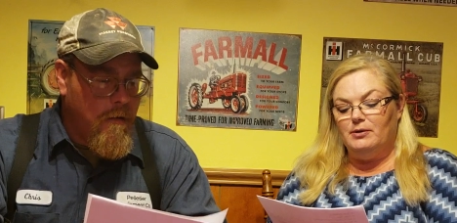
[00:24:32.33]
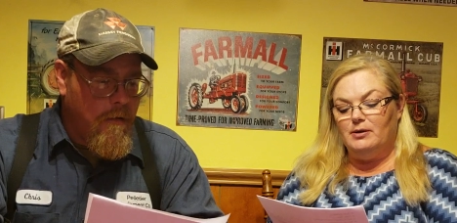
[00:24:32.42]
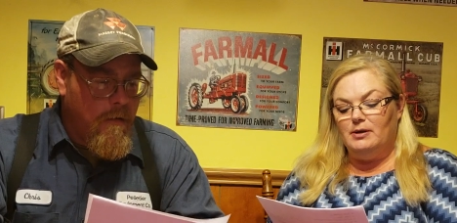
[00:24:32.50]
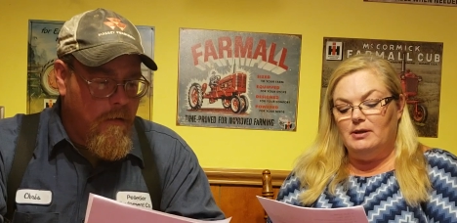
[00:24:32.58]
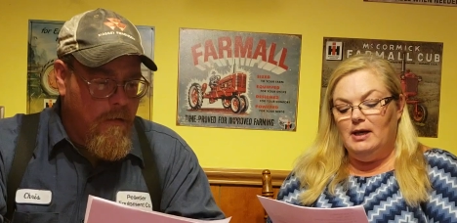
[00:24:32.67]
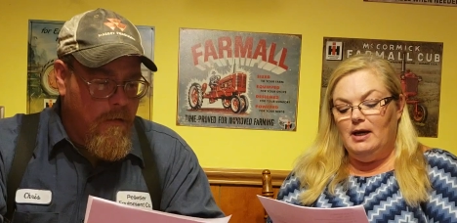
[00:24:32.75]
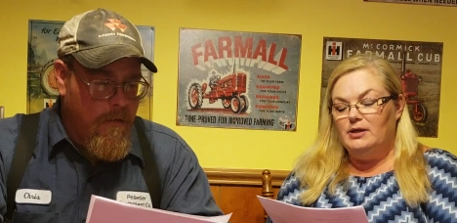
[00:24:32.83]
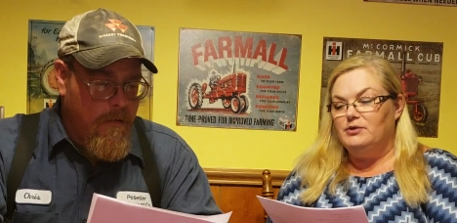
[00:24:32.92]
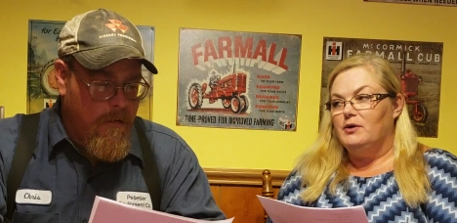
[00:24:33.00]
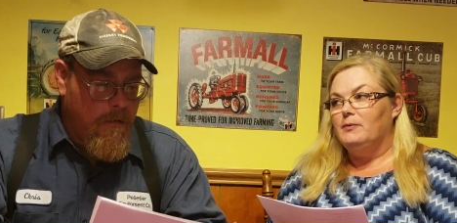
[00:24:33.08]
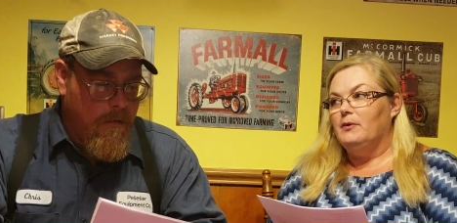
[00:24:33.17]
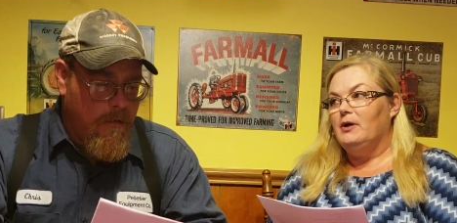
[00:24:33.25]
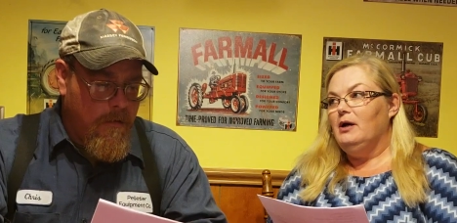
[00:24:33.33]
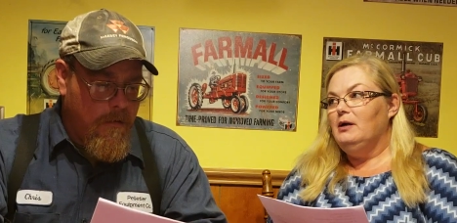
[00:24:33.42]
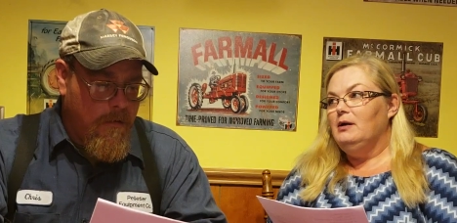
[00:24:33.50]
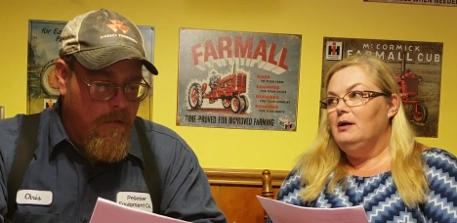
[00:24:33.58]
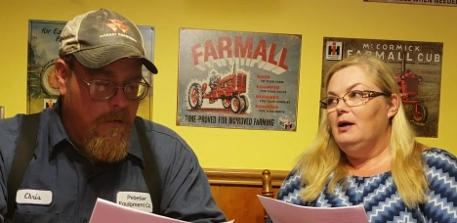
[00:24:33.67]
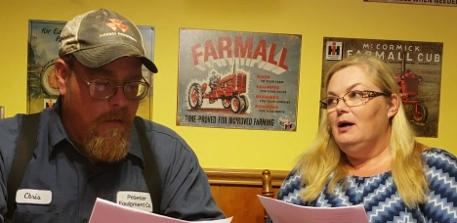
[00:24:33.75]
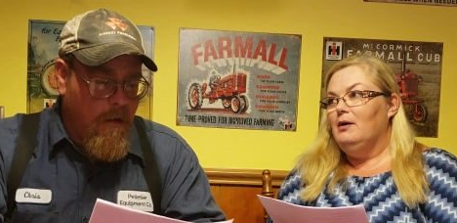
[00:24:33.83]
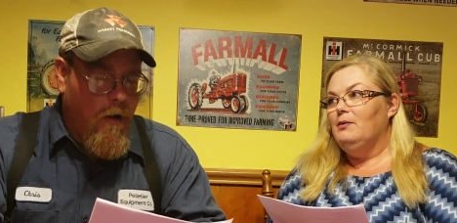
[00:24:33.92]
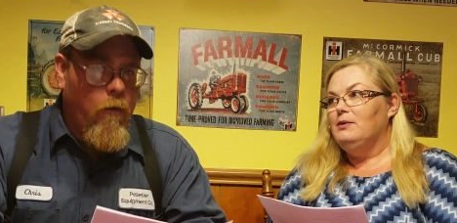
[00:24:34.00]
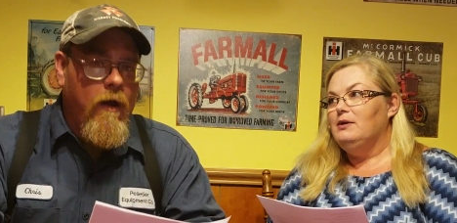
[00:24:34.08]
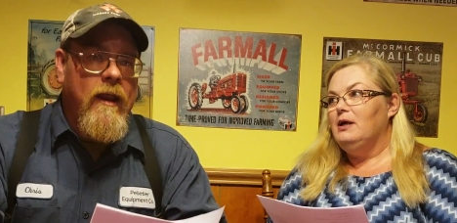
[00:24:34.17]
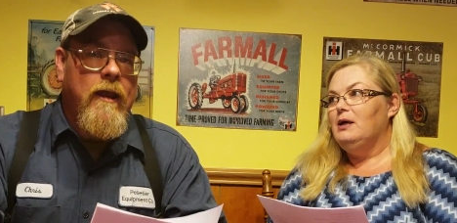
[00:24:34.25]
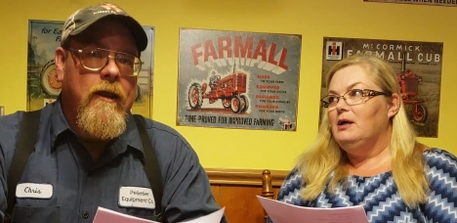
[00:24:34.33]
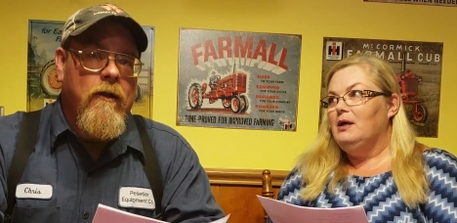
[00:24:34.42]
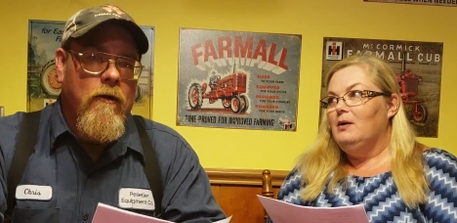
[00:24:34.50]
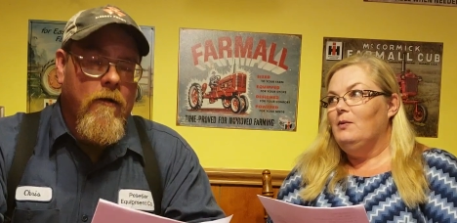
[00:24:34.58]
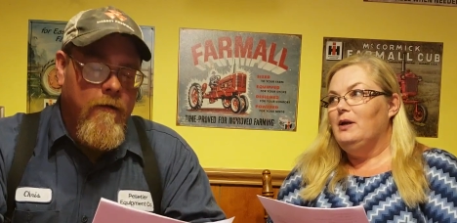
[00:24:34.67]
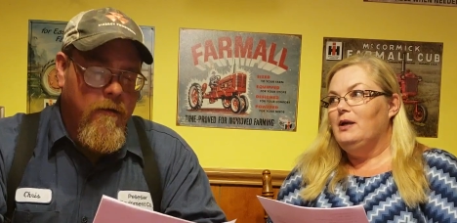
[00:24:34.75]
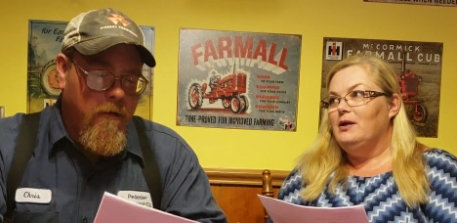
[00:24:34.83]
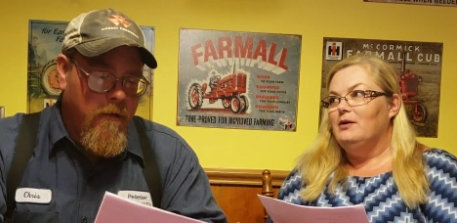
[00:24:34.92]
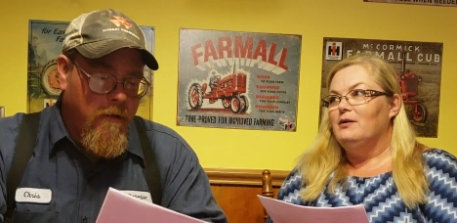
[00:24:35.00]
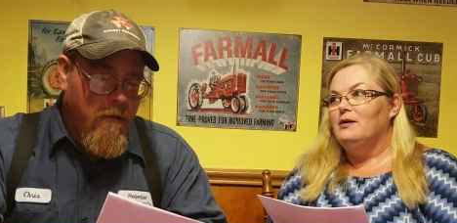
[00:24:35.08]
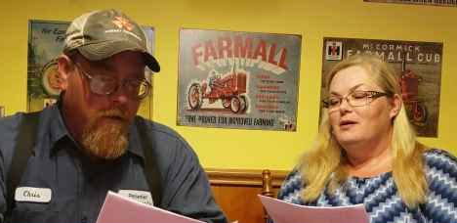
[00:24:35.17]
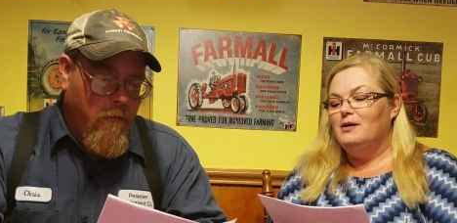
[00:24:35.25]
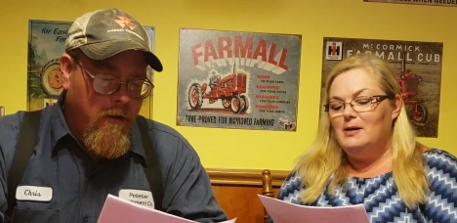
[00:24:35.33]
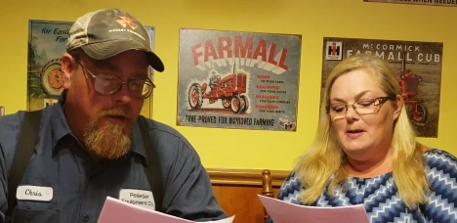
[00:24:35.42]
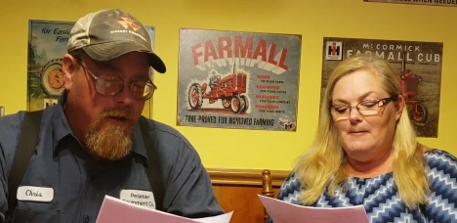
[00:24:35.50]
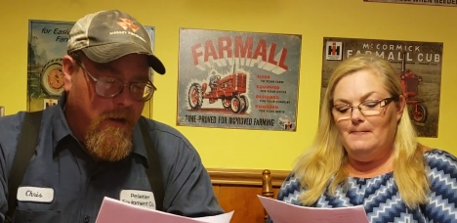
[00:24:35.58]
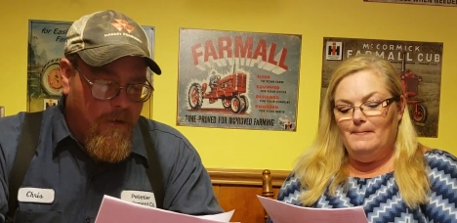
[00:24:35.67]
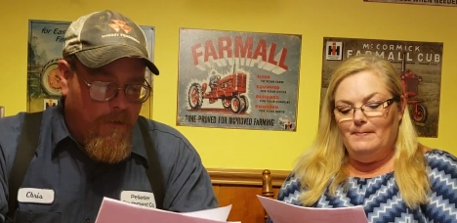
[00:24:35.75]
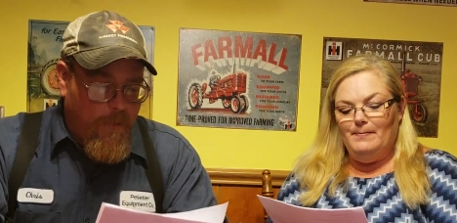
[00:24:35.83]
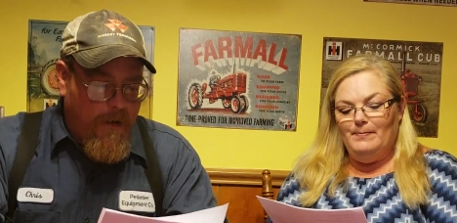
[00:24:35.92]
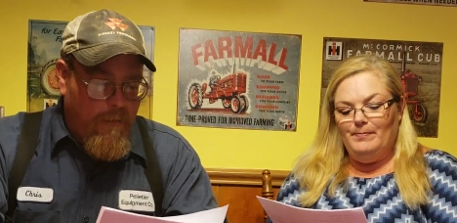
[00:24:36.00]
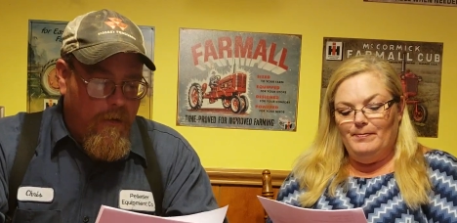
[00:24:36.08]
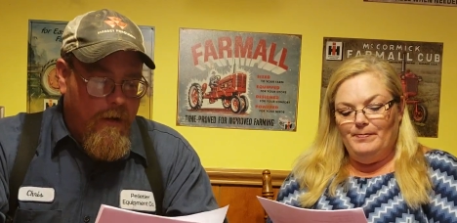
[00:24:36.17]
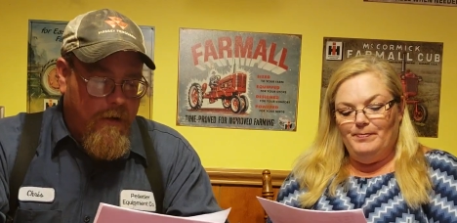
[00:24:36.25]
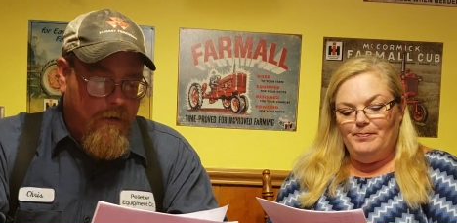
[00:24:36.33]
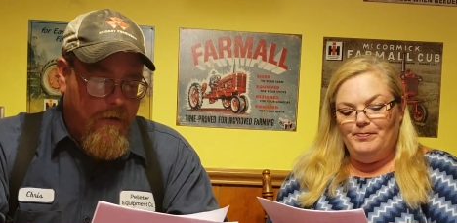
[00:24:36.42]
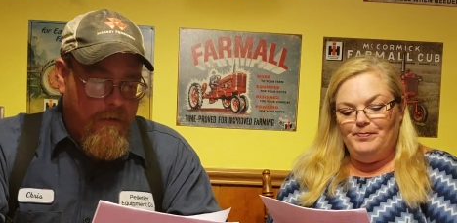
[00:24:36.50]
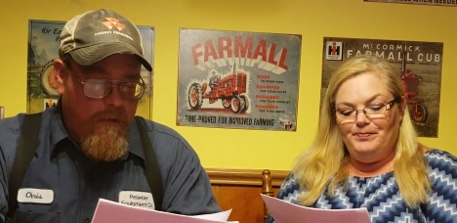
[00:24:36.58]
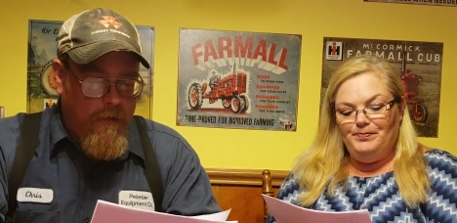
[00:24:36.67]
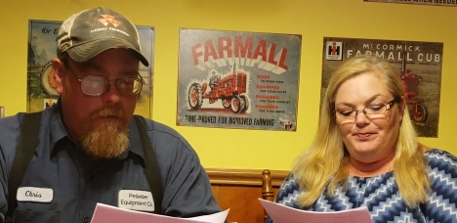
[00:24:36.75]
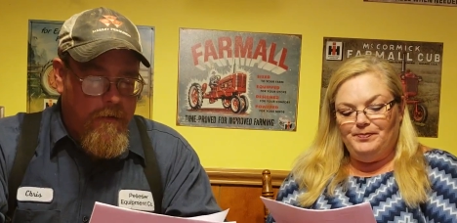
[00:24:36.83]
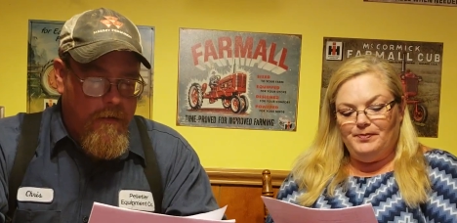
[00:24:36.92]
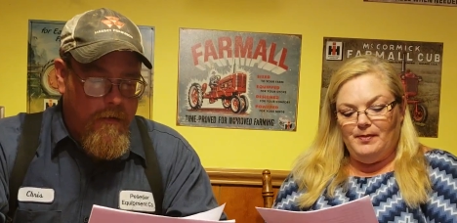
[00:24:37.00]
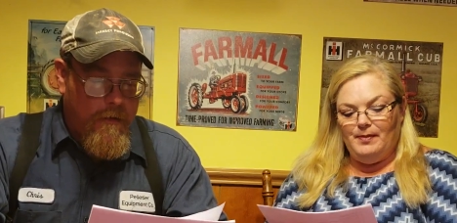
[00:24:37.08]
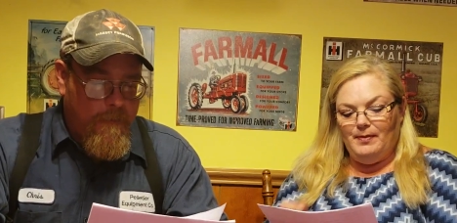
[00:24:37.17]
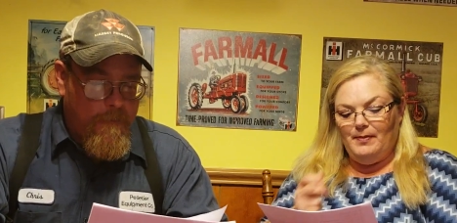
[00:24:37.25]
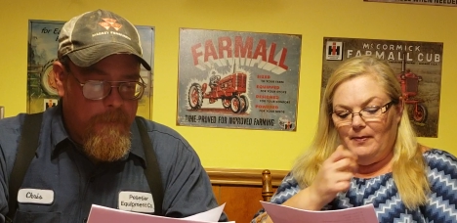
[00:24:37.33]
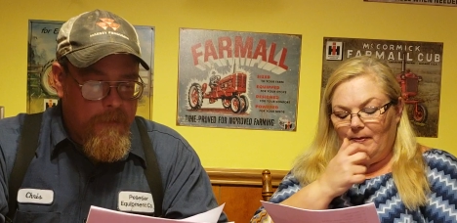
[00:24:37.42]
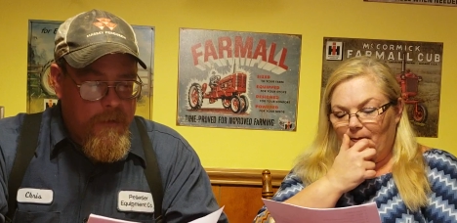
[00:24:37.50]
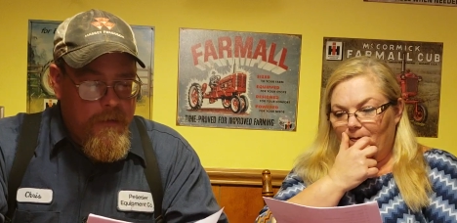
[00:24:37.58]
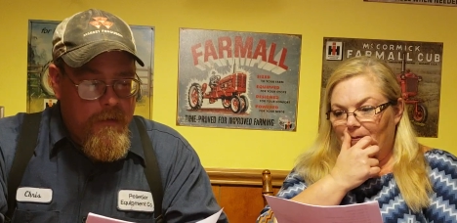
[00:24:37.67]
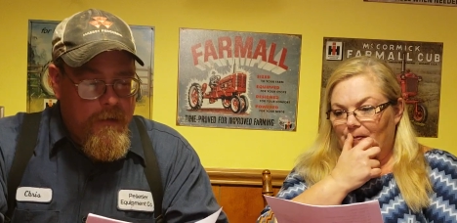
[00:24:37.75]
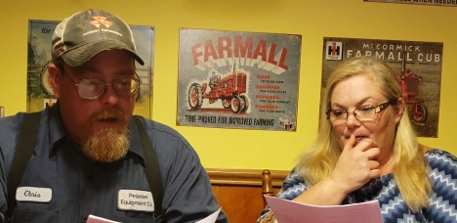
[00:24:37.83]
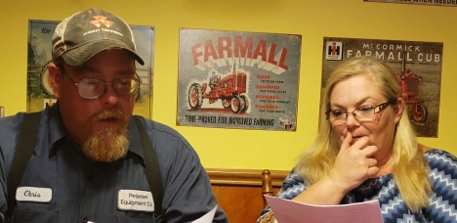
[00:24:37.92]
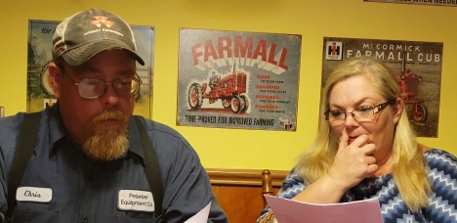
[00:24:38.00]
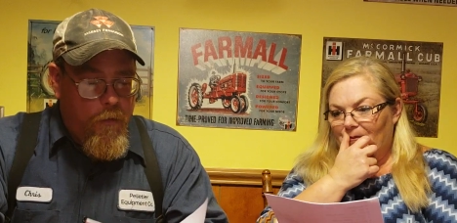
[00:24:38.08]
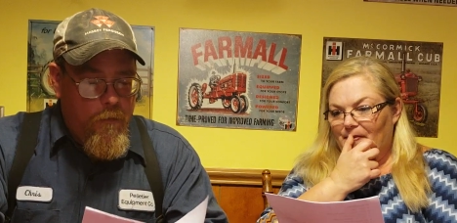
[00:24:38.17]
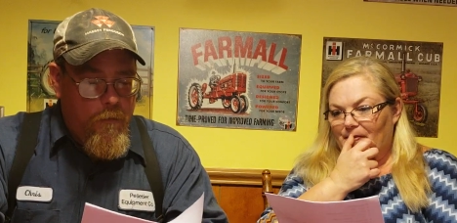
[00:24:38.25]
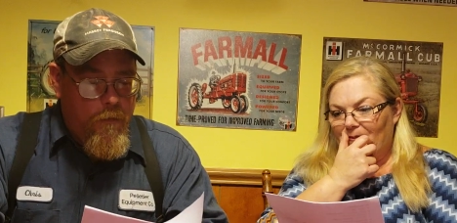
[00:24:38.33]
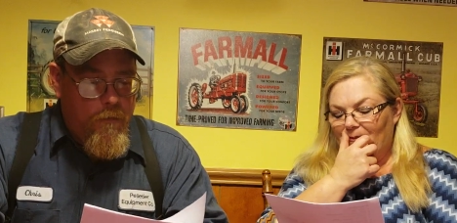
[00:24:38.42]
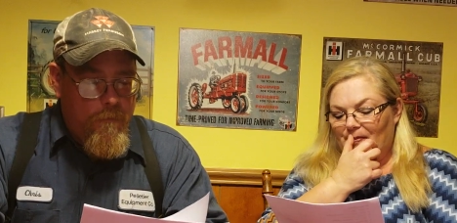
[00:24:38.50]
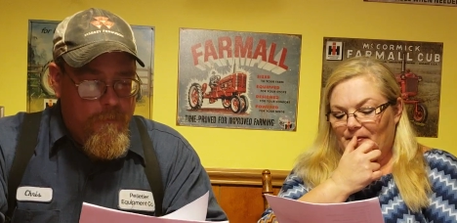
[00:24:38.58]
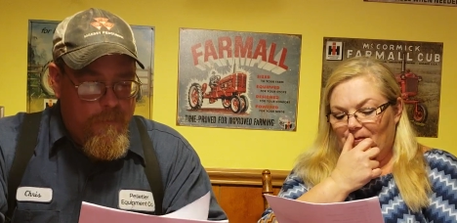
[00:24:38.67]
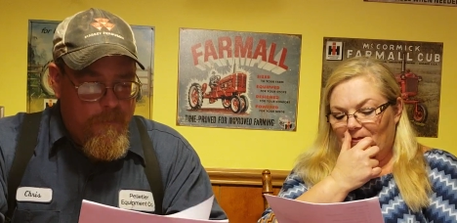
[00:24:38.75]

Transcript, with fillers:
Speaker 1: or a line trimmer, kind of like a weed eater. A weed
Speaker 2: eater. A weed eater. A weed whacker. Okay. A woop woop